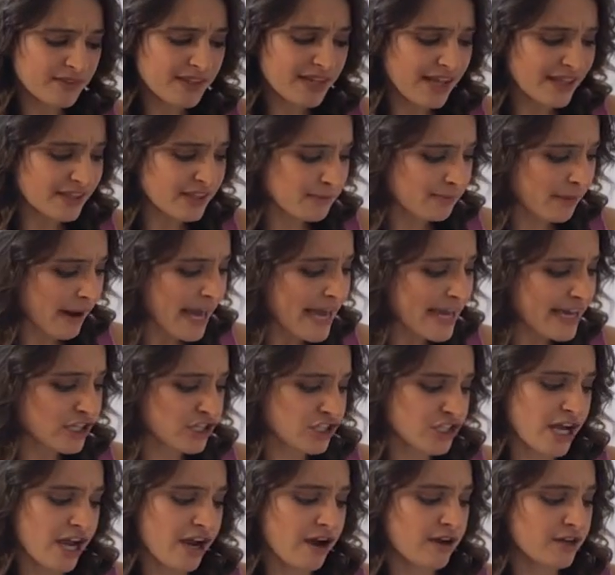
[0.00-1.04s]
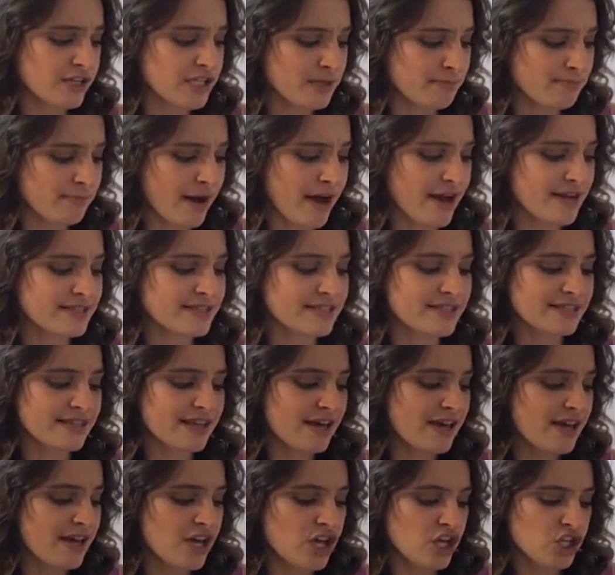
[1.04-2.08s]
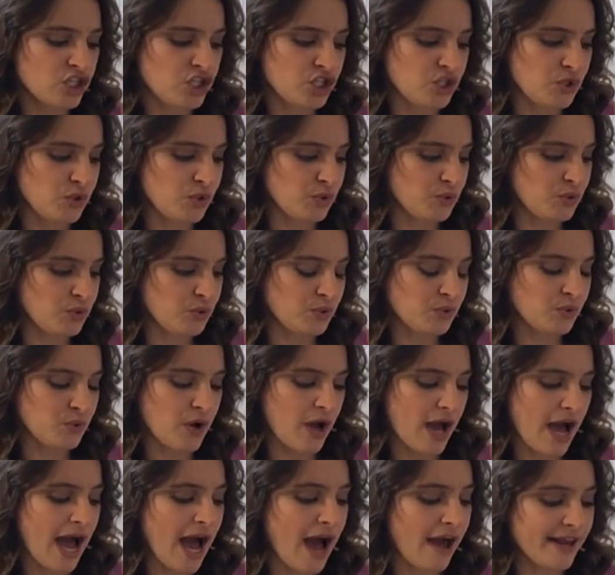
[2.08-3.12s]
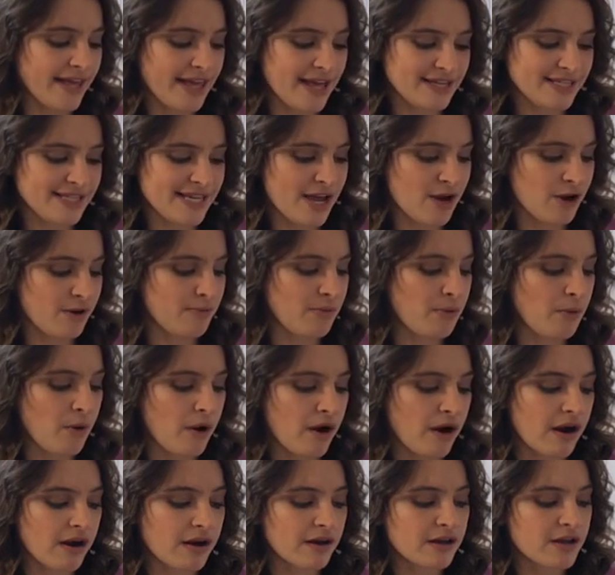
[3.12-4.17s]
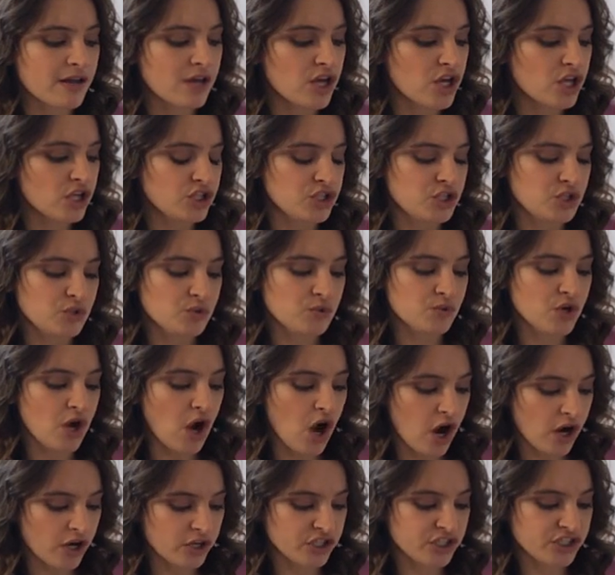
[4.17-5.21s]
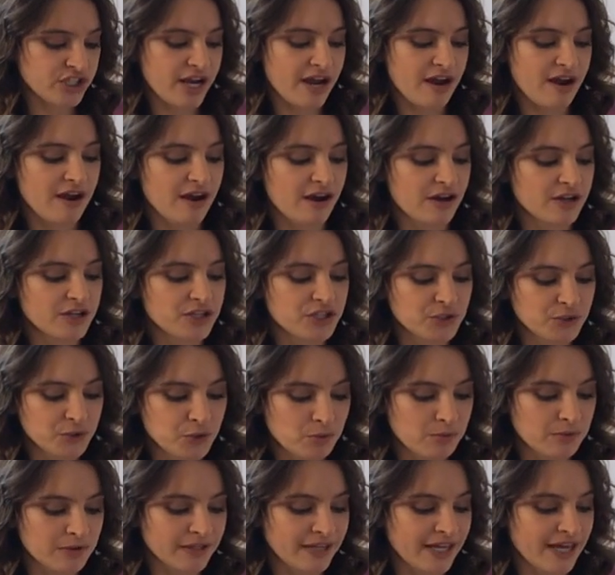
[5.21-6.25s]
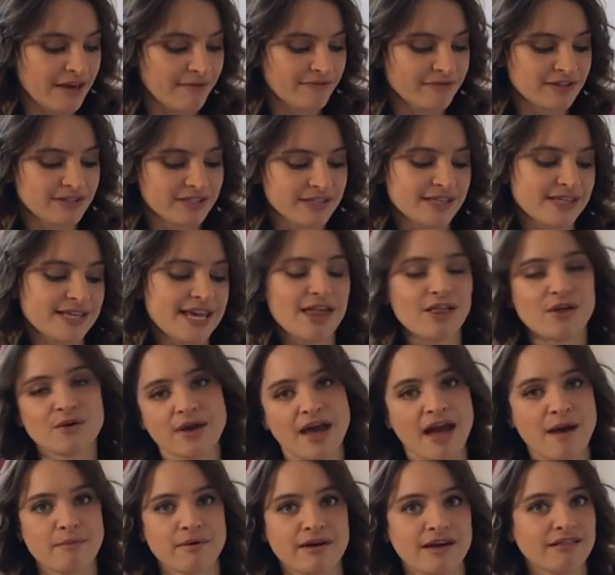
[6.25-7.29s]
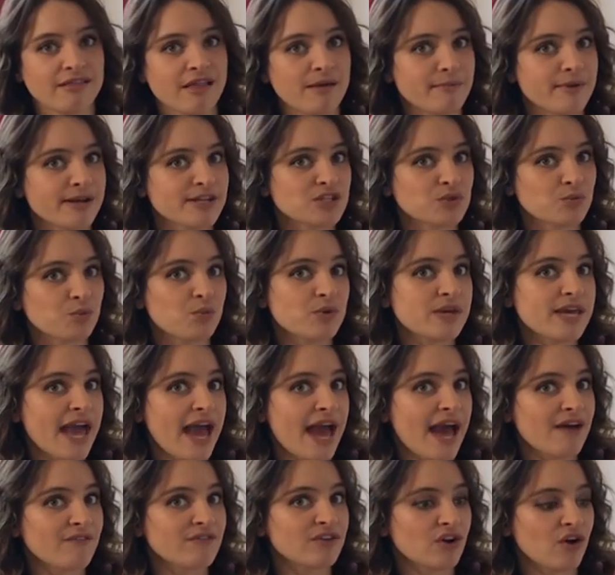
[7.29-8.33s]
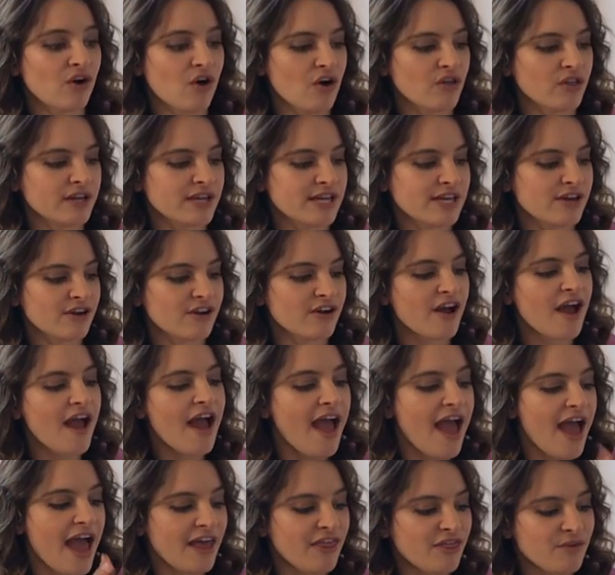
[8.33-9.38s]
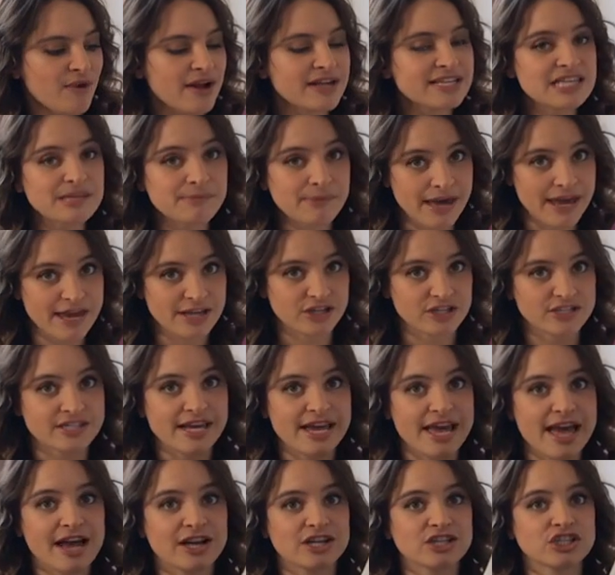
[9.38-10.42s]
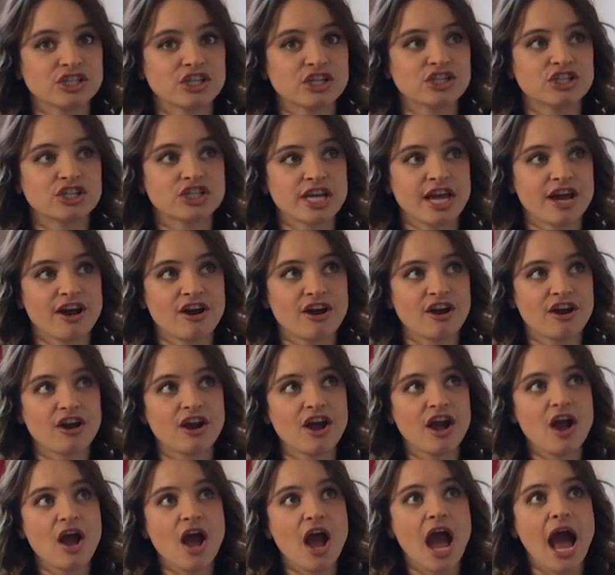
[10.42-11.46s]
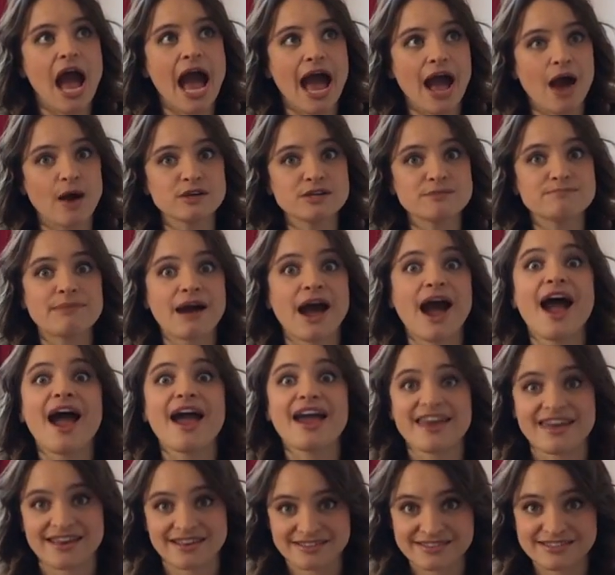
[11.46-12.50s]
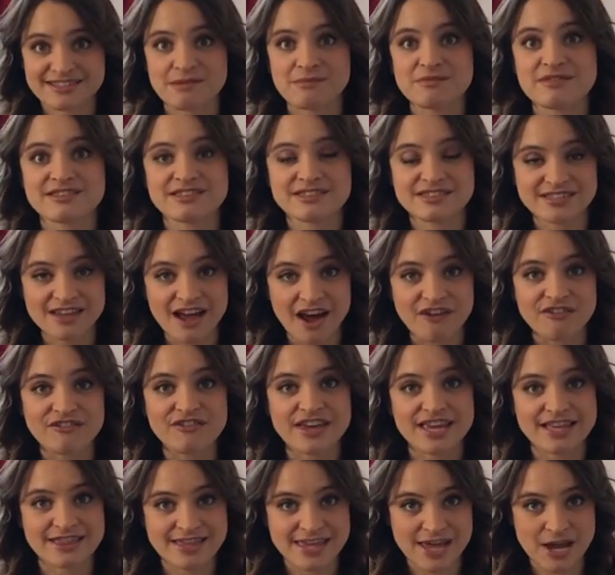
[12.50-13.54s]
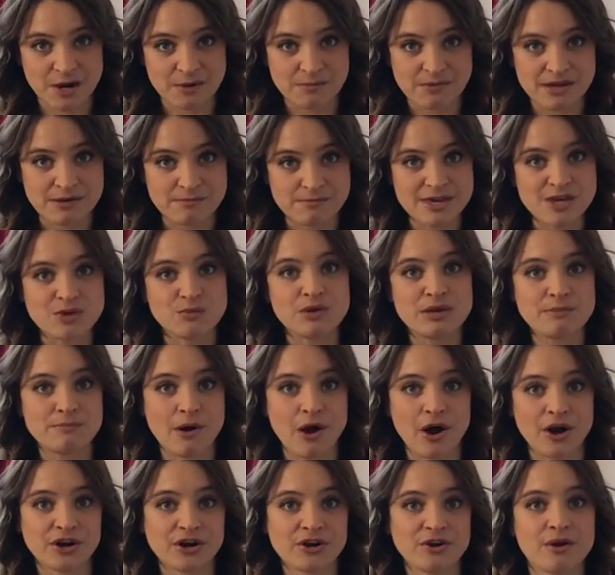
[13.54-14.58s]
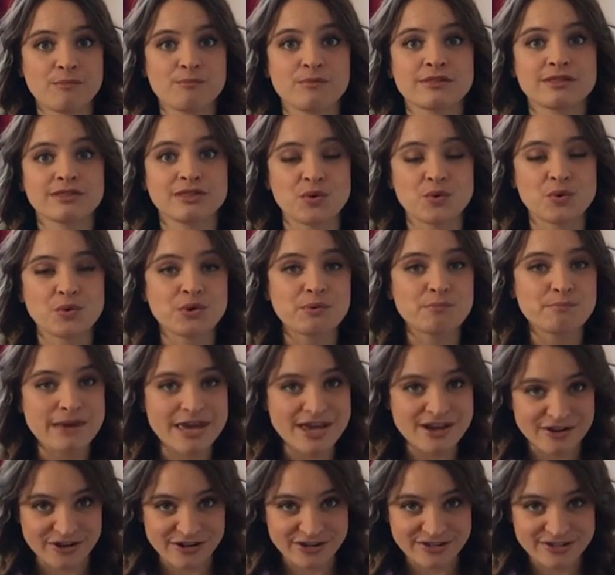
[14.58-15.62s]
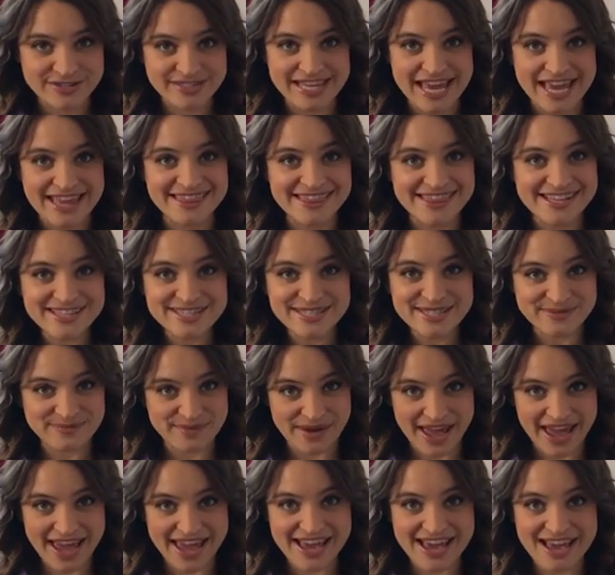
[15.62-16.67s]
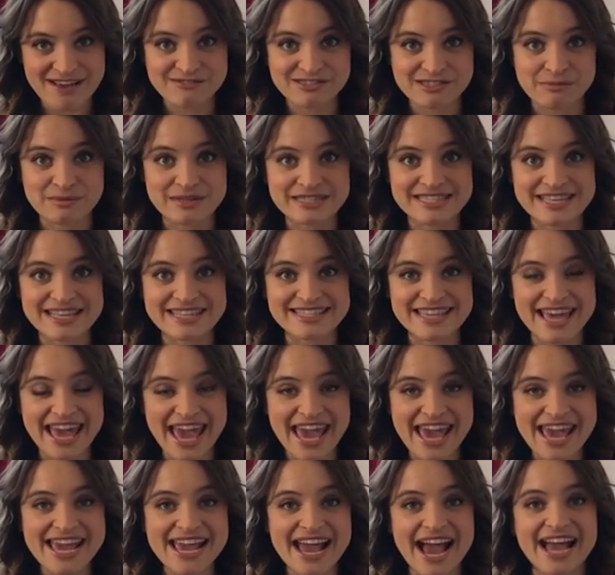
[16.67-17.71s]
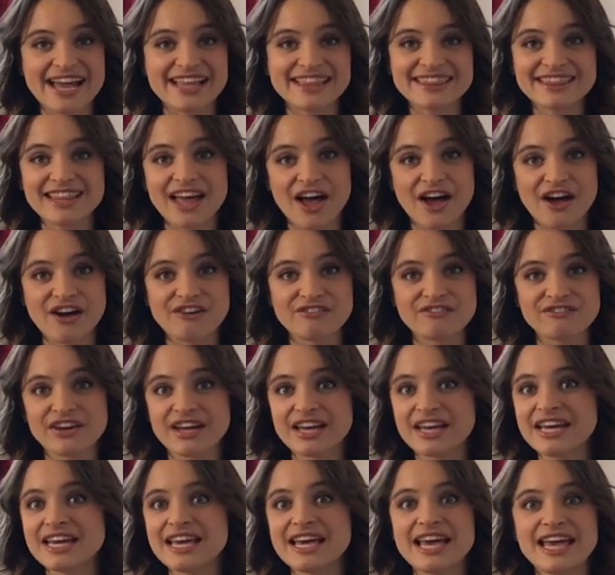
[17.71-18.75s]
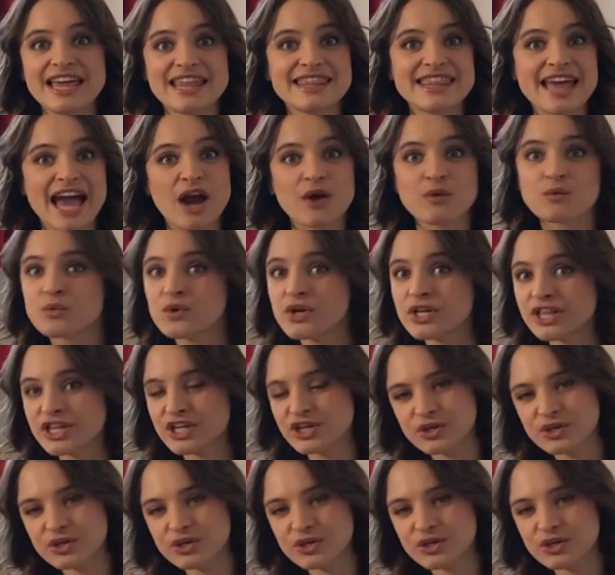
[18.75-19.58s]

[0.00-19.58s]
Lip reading: the bike share to bus to how to get to the airport to car share to Uber Lyft to the Yellow Cab of Columbus. We have it all in here. And the rest of the pages I actually share how to buy some of the stuff in the Airbnb. We partner up with local makers, and this way, if someone says, hey, I love that really